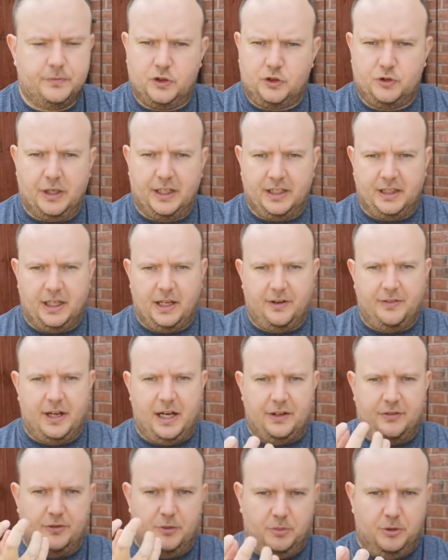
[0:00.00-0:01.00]
drink that I've
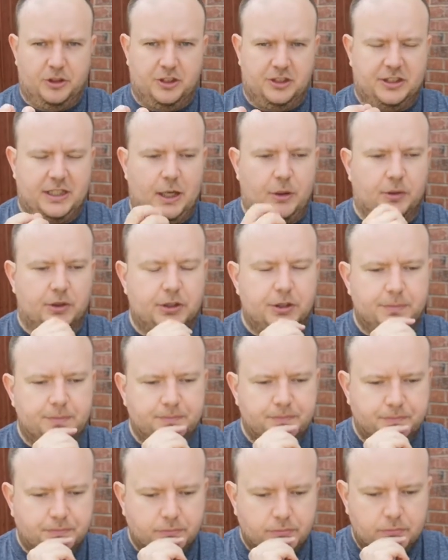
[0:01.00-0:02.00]
had from other sours.
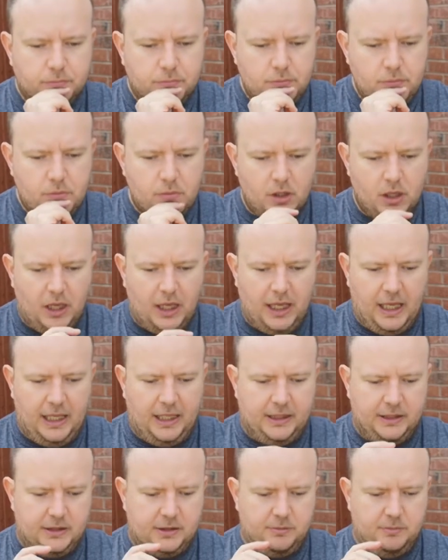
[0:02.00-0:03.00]

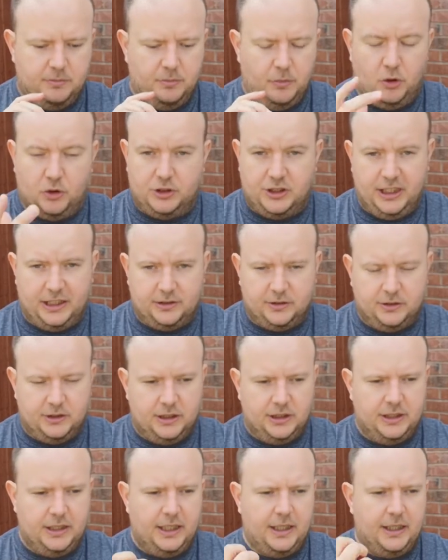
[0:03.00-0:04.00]
It's more gentle
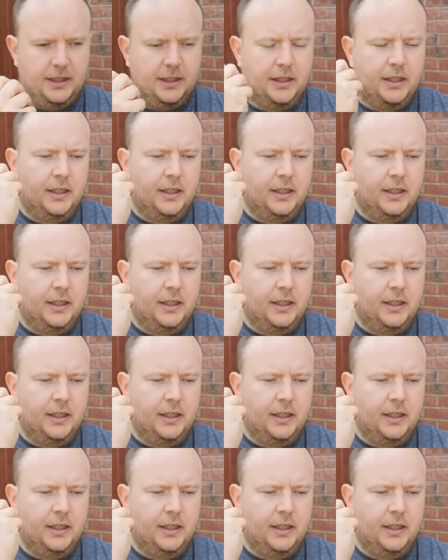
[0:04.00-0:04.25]
than that.